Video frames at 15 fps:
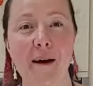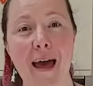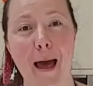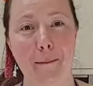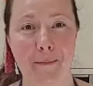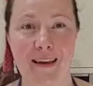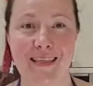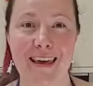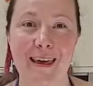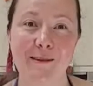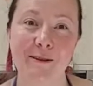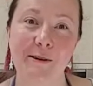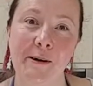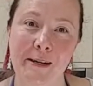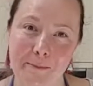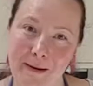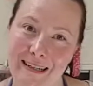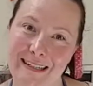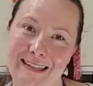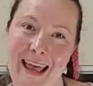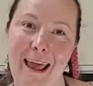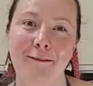happy that you joined me
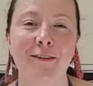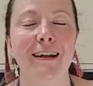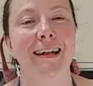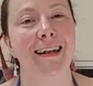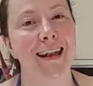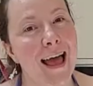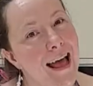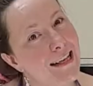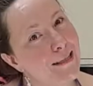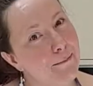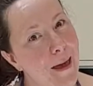today for Let's